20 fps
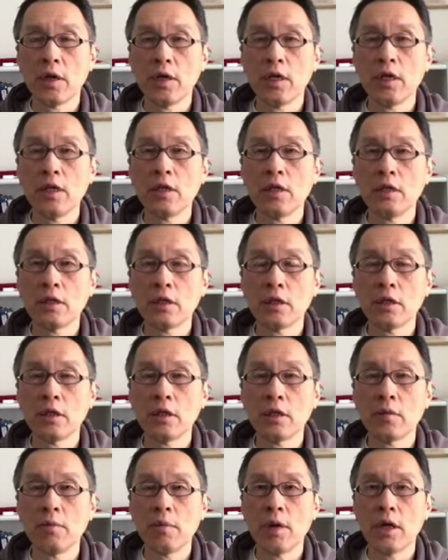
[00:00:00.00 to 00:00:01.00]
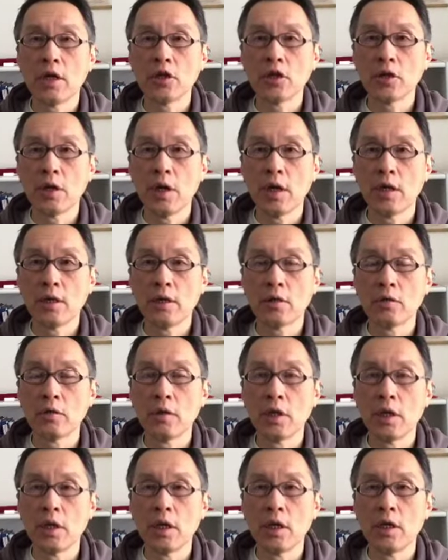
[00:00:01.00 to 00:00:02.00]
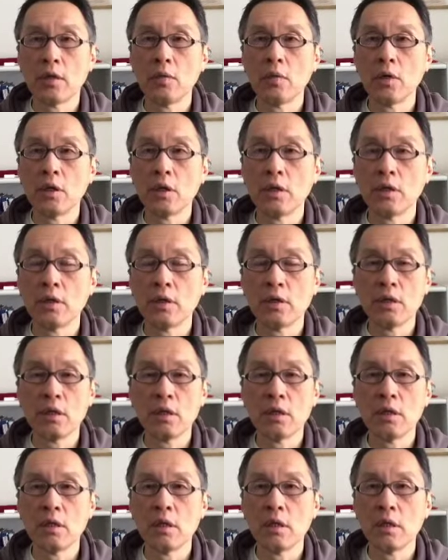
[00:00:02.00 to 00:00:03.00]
internal martial art today we see